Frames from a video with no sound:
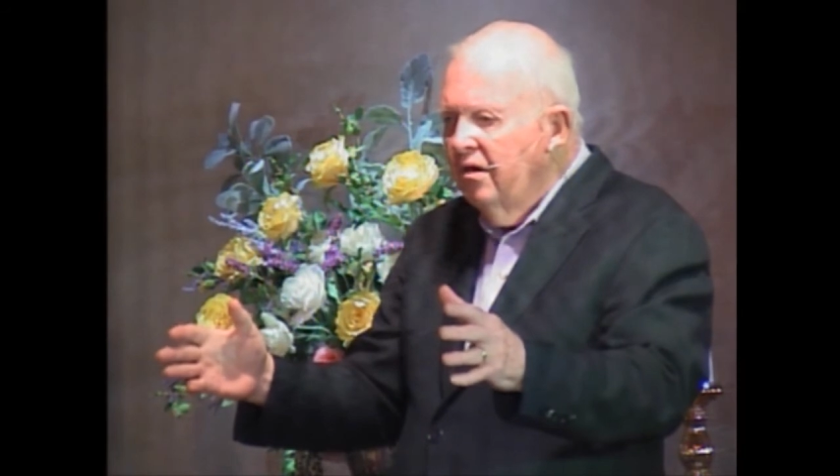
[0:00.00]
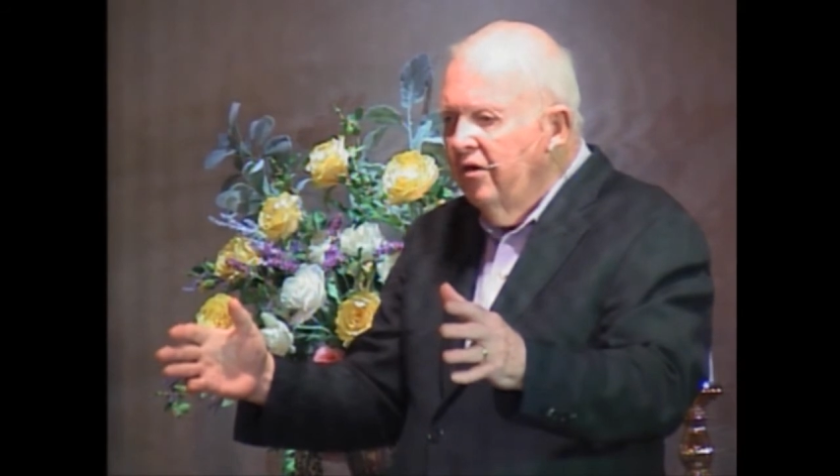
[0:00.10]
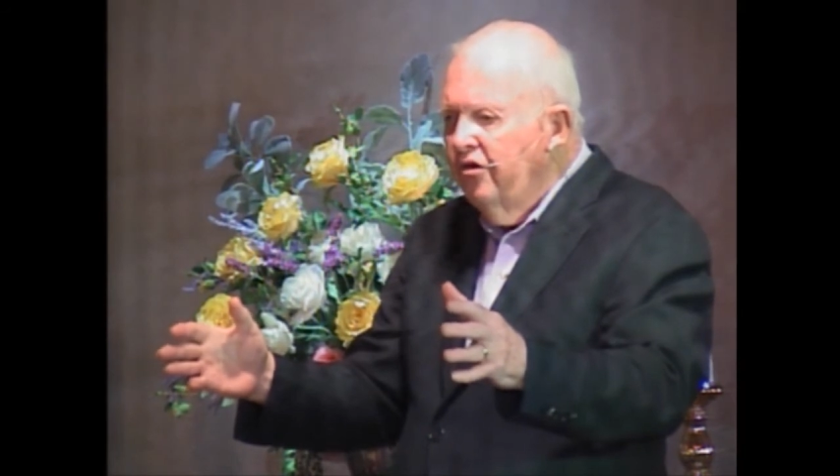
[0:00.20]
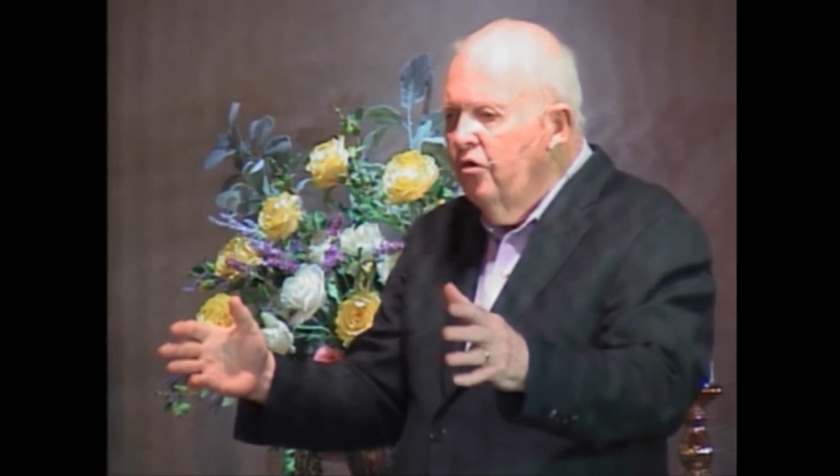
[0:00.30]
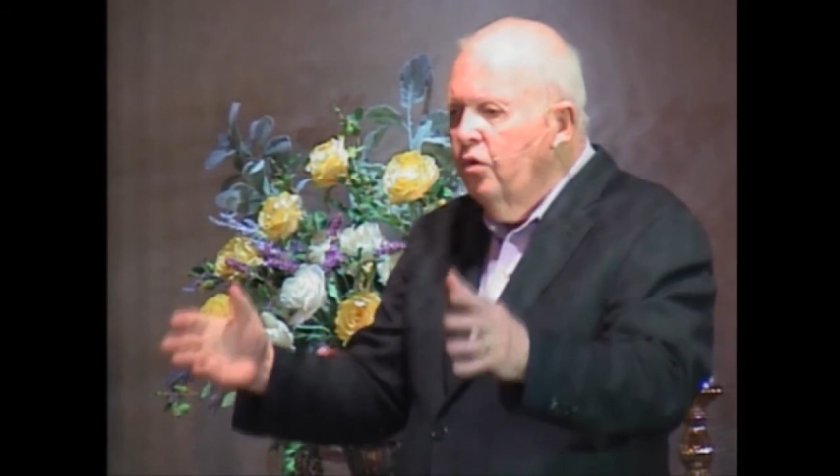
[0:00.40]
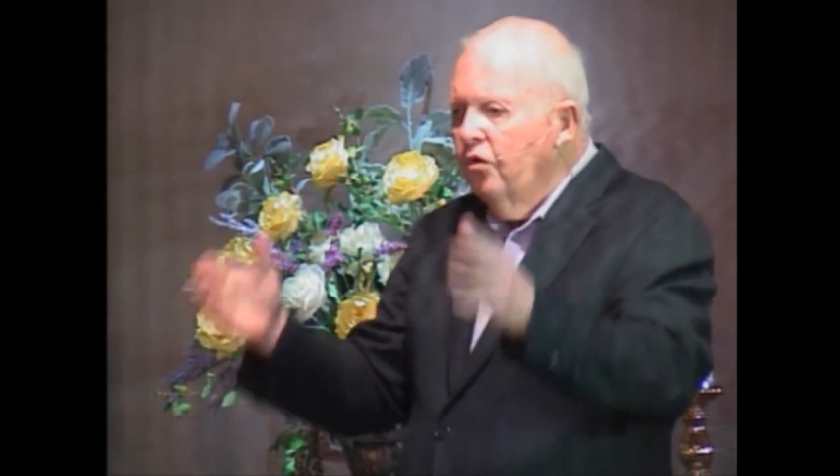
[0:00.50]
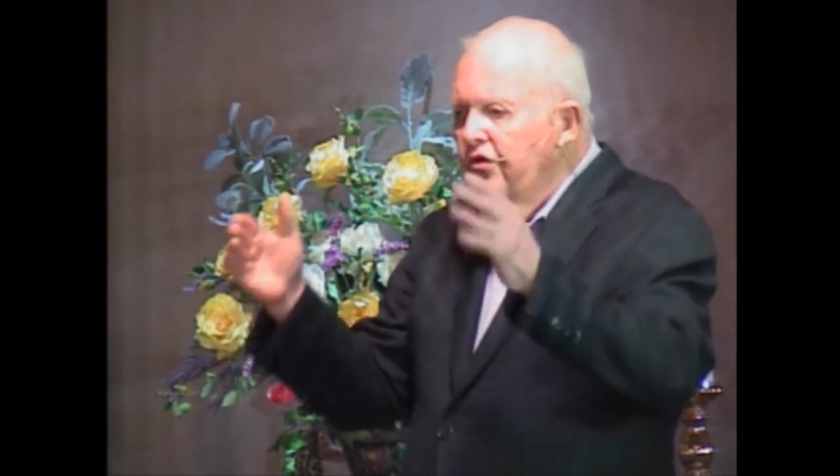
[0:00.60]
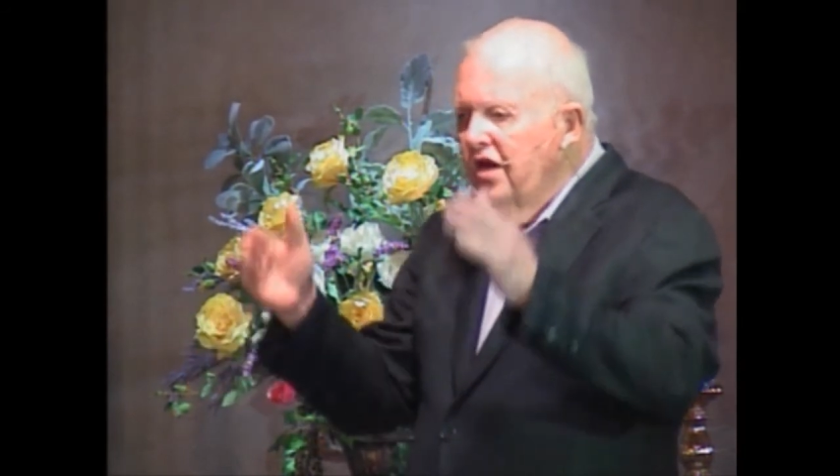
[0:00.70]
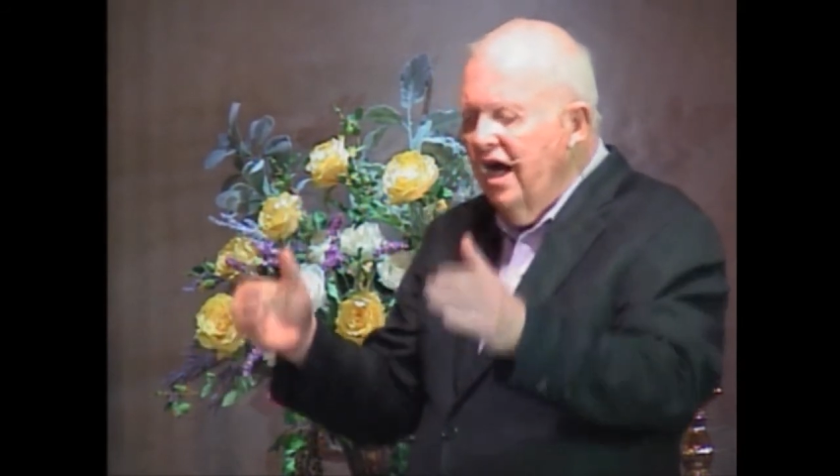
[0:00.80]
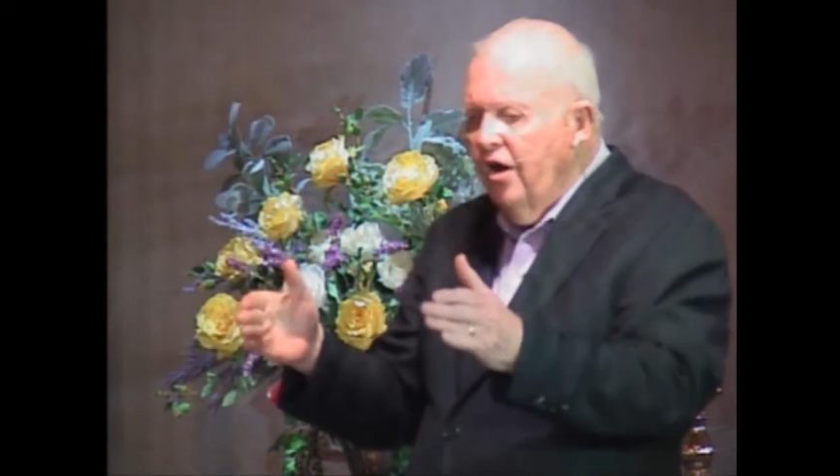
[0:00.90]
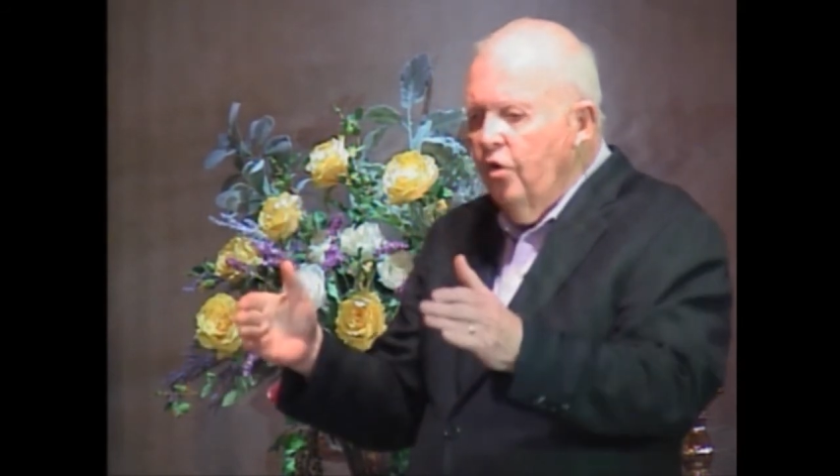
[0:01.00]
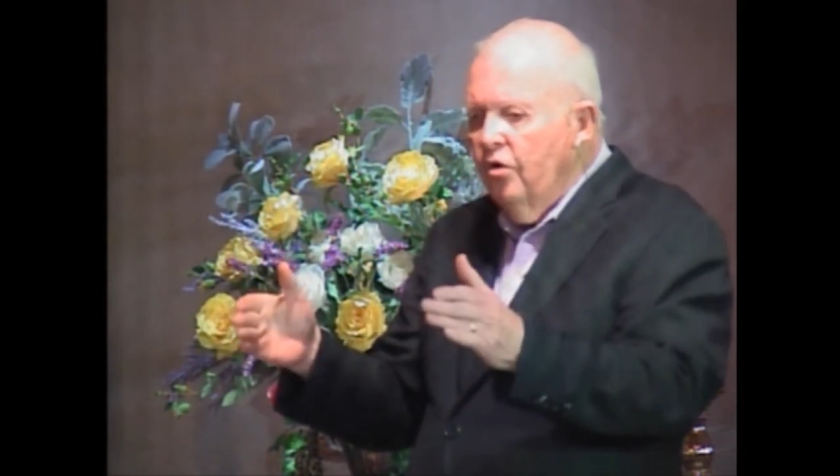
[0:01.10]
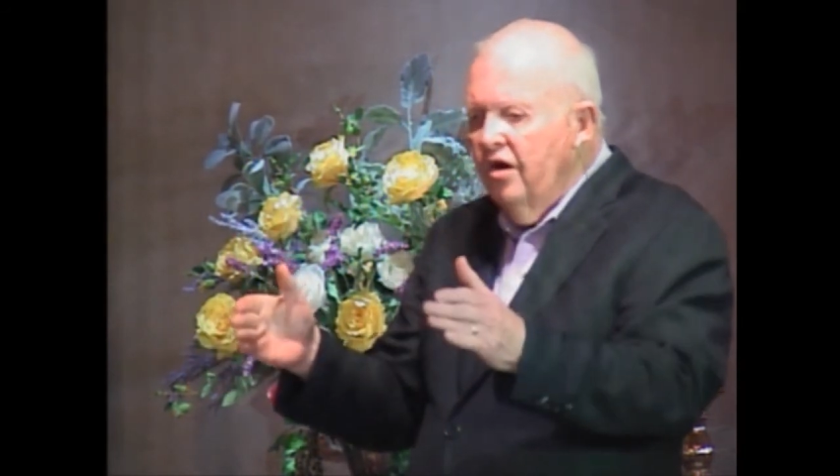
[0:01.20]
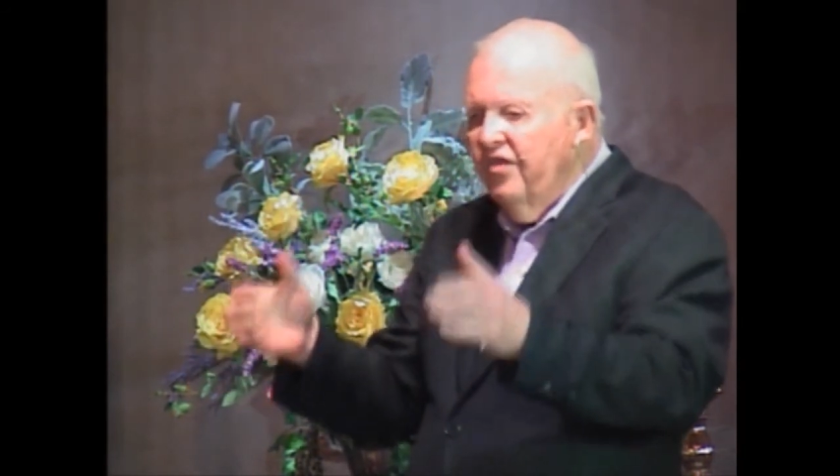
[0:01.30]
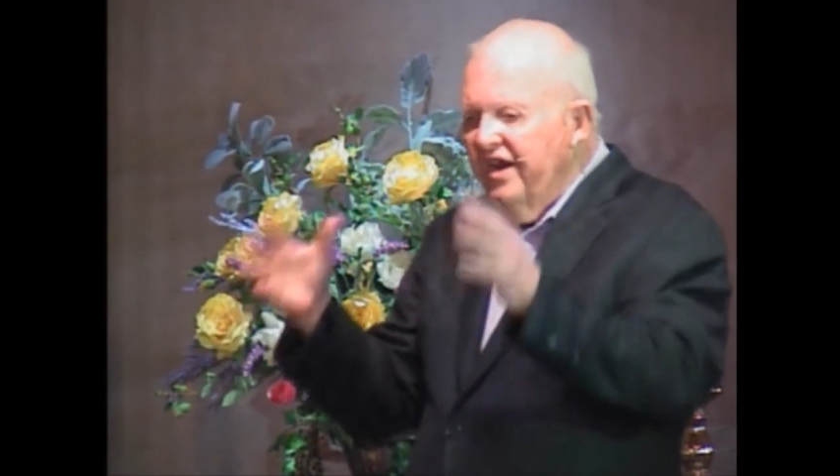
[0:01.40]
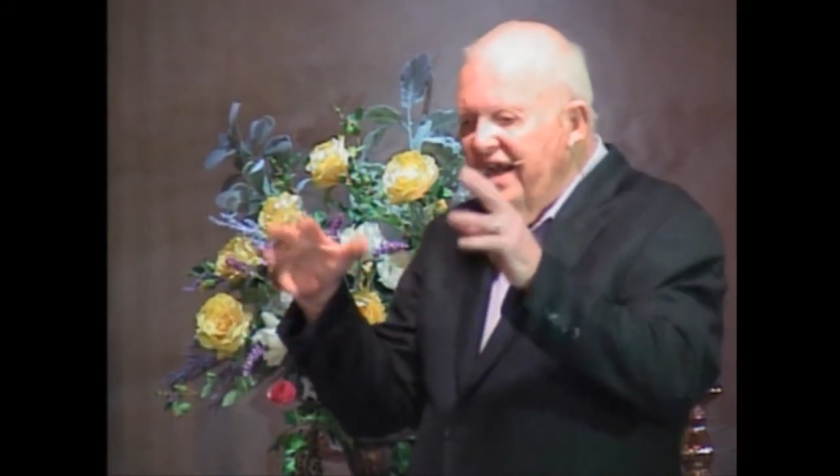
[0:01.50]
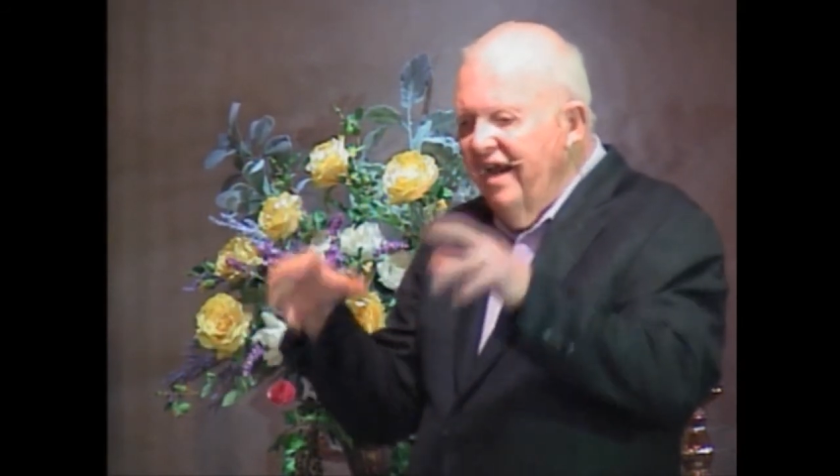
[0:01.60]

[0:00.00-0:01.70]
you will know that